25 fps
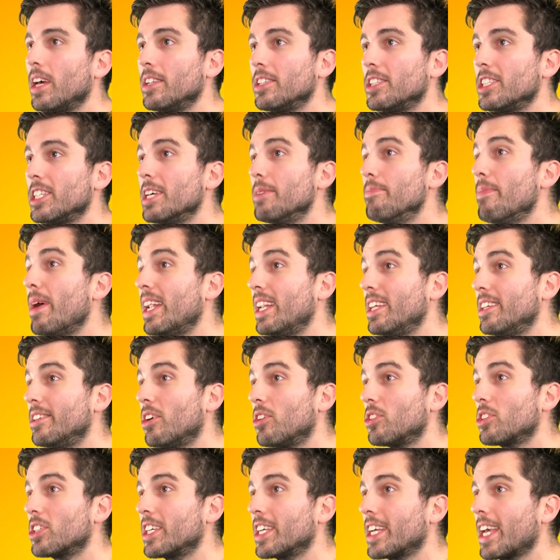see mainly
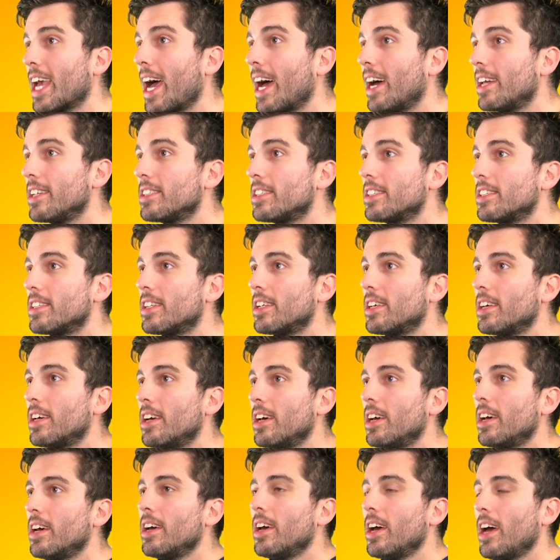dogs and cats.
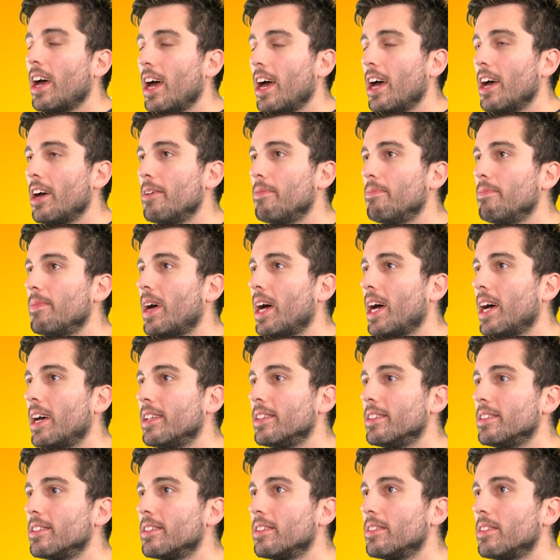
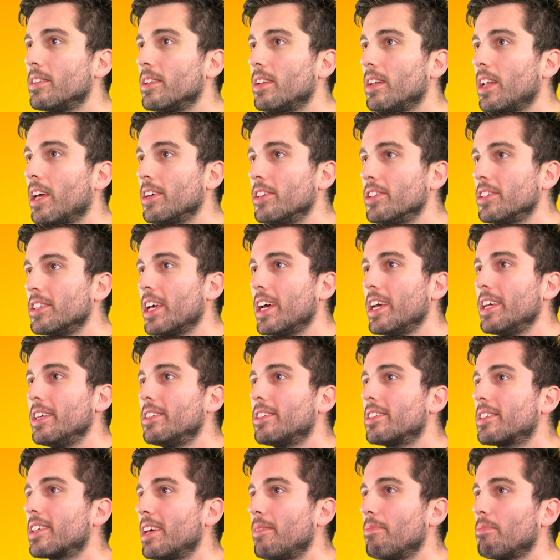And like you say,
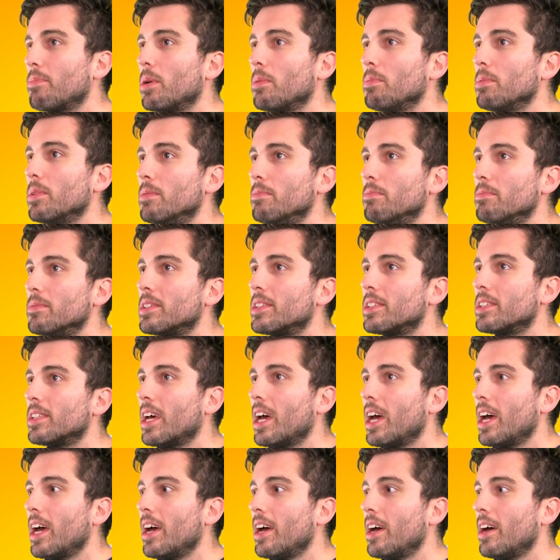skin problems
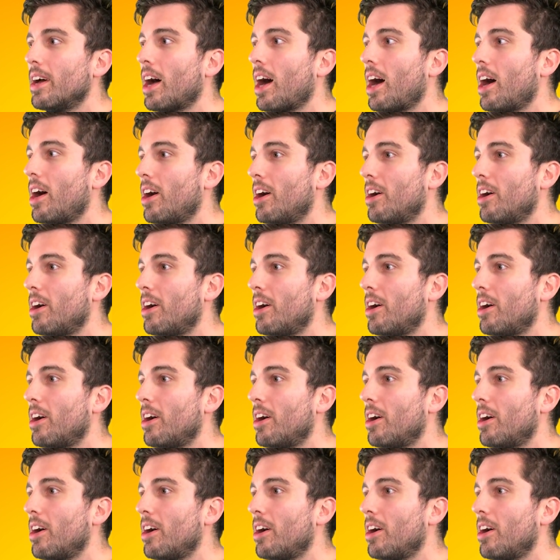are